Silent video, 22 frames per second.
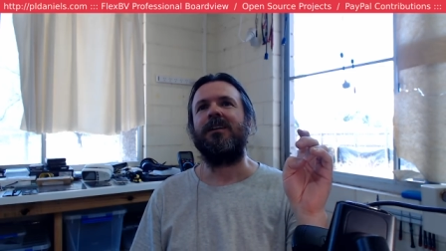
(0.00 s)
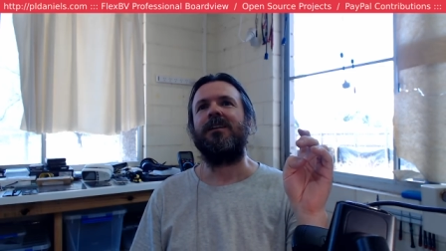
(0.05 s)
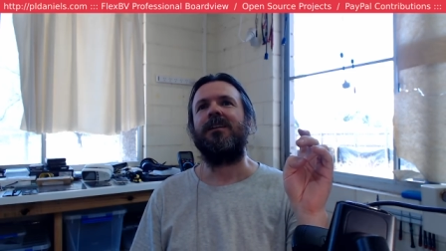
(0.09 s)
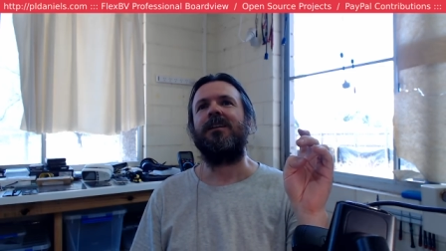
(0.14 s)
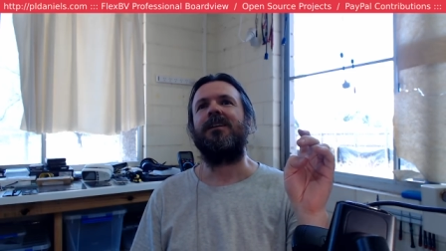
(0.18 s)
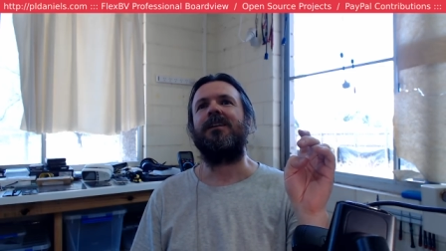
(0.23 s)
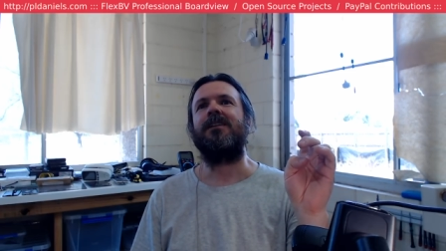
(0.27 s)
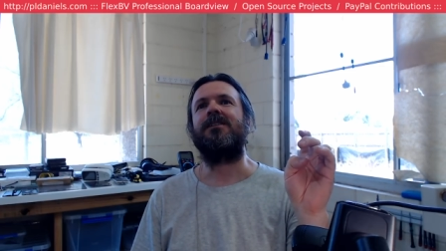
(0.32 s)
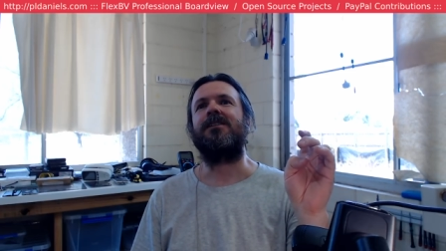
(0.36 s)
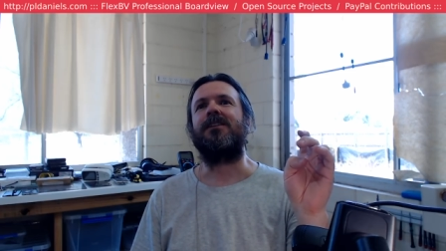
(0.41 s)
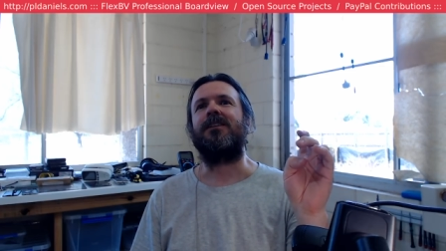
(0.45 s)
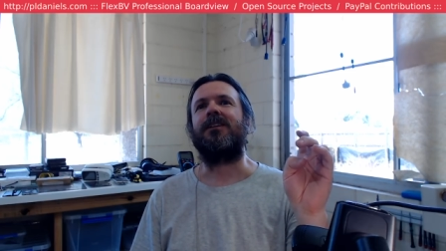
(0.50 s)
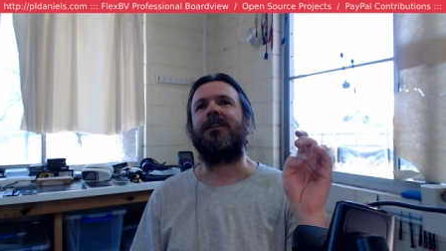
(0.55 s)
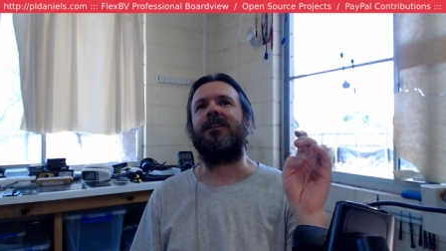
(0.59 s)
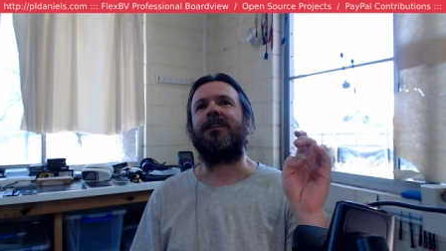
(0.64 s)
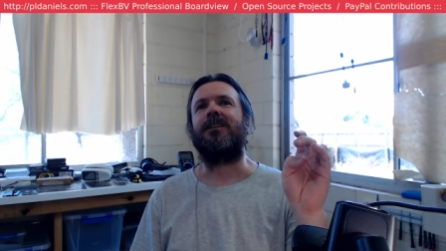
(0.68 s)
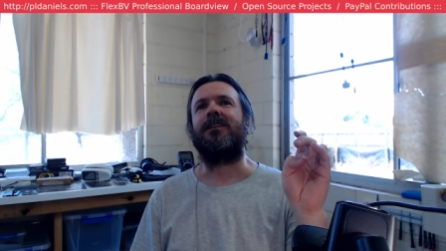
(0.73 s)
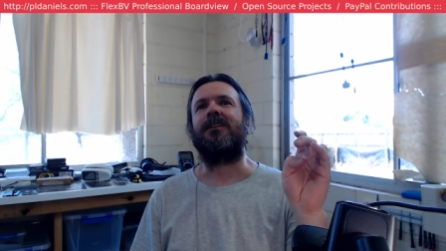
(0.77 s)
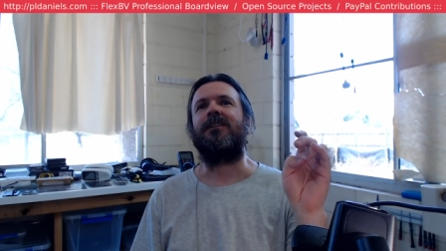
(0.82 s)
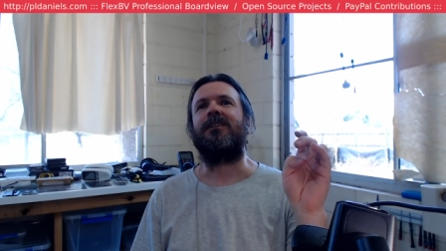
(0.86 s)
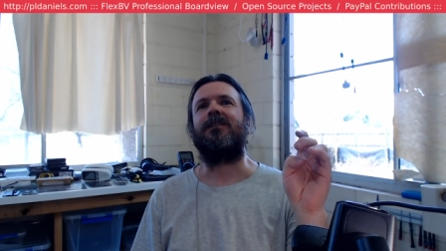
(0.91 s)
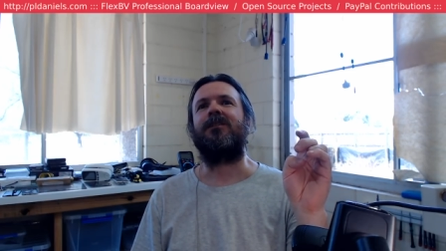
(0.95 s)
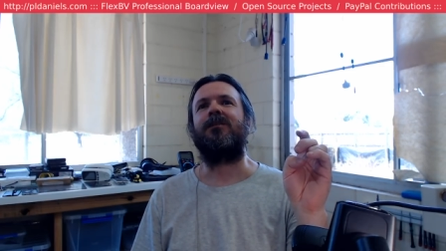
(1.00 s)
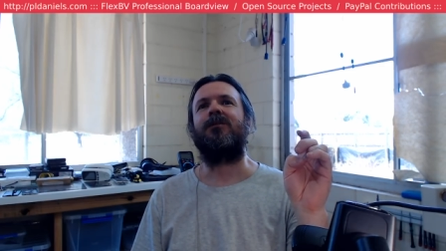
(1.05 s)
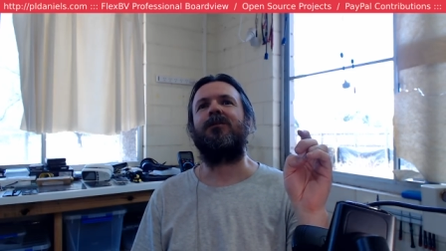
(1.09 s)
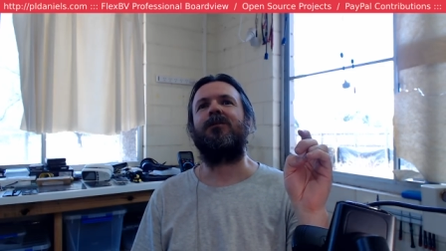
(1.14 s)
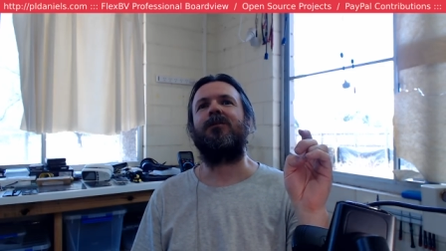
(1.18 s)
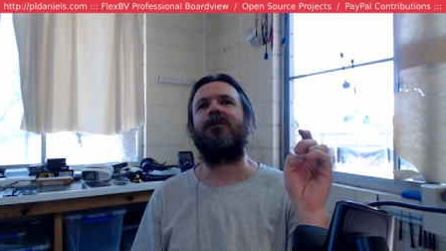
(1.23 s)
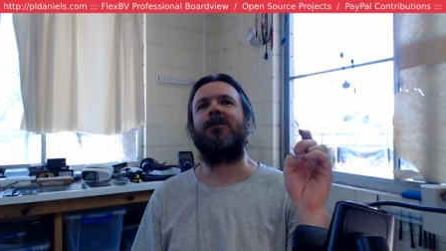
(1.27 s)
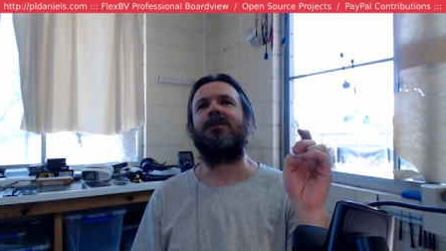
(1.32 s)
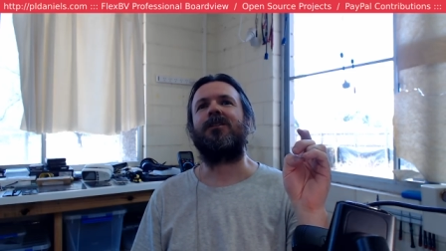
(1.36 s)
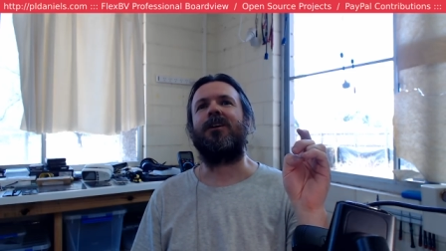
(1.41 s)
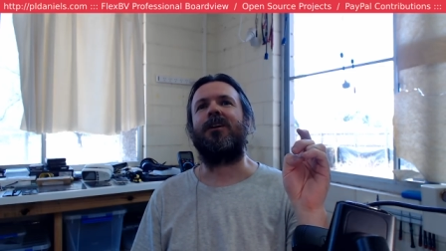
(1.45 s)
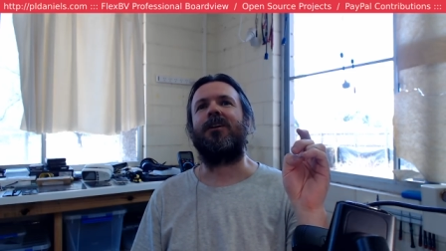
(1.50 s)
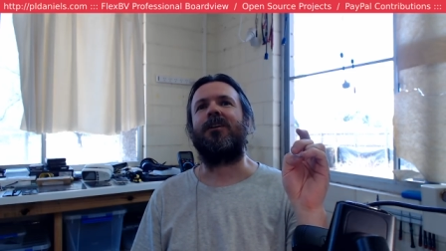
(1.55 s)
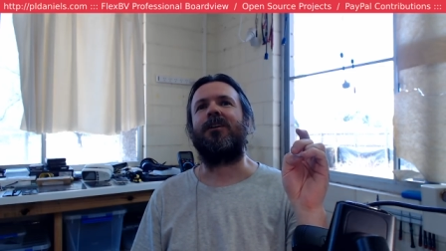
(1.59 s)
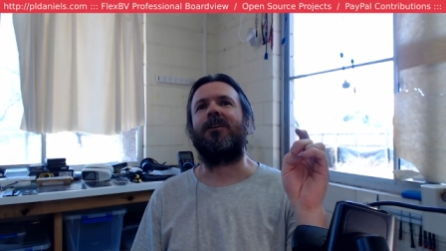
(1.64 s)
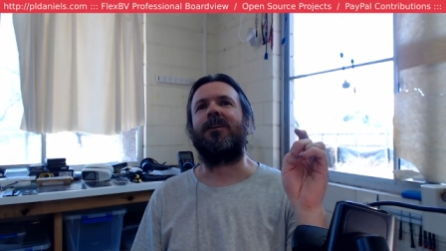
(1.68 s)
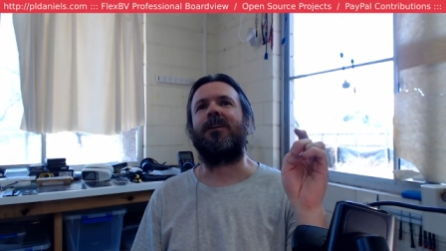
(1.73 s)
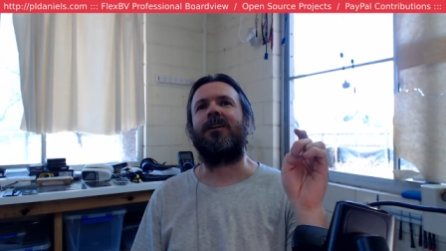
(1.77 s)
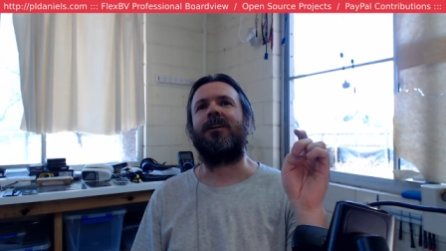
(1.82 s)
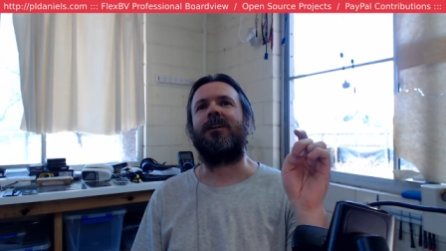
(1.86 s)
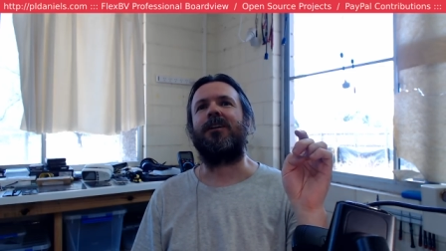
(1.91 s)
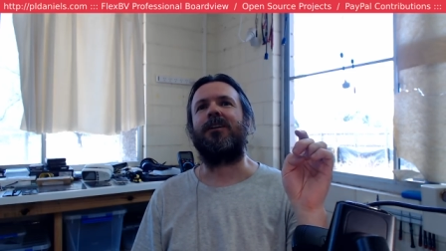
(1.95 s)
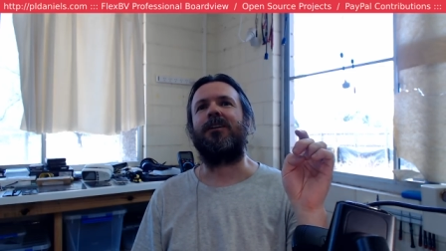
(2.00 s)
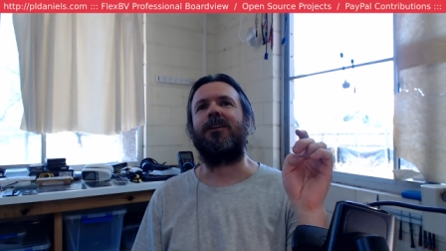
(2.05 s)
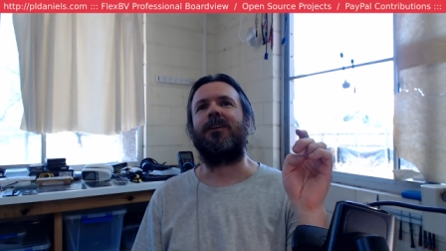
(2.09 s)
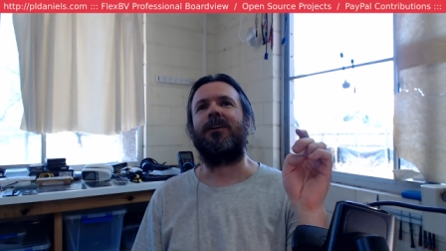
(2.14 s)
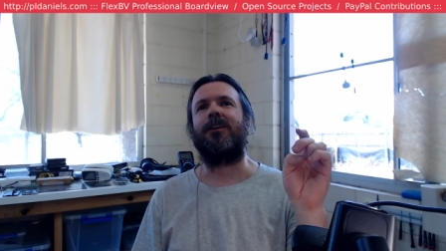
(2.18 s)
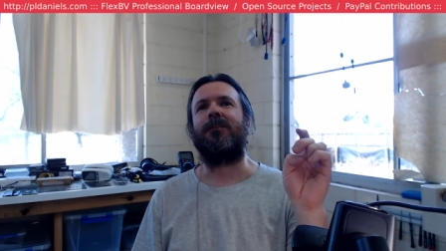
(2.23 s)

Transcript: Let's see what's going on here.